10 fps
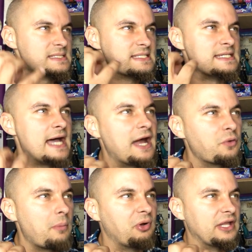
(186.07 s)
how
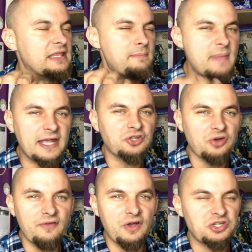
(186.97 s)
do I put it? The Mega
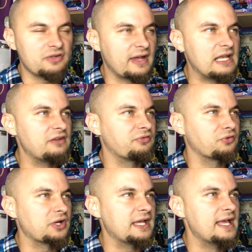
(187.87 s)
Drive version of Alien
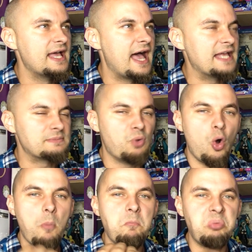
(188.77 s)
3 has
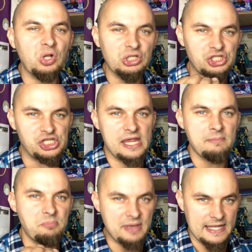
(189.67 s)
more bullshit
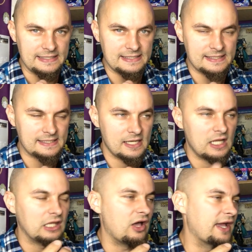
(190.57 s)
bits.
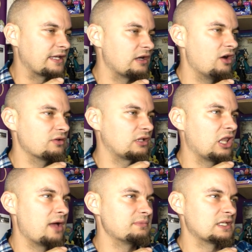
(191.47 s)
Like, I
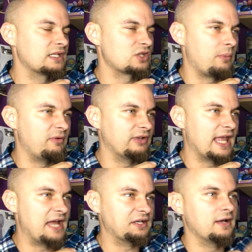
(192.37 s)
climb to the top of a
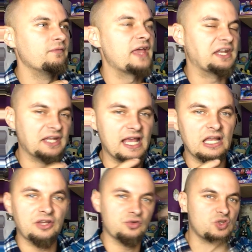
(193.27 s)
ladder and an
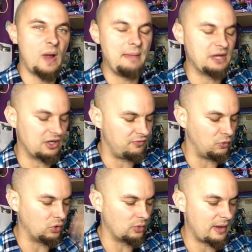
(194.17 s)
alien will twat me and I'll
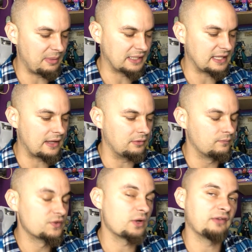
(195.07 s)
fall all the way back down.
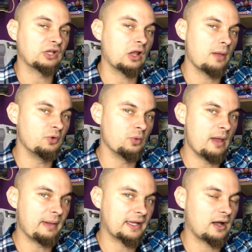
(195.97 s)
So I have to climb all the
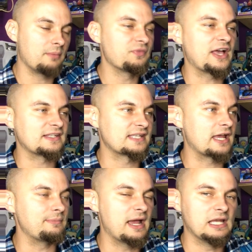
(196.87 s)
way back up. That
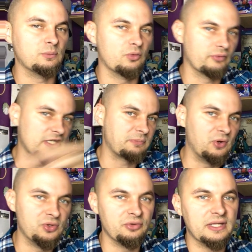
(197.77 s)
same alien will
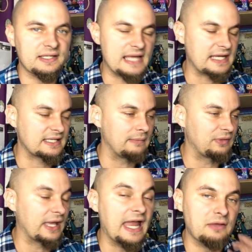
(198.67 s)
respawn and do the exact same
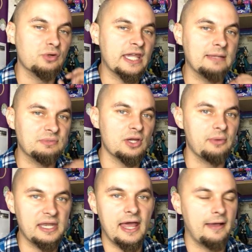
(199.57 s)
thing and it will keep
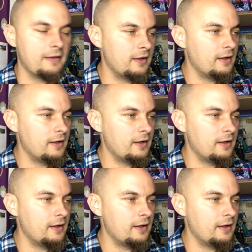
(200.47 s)
doing that.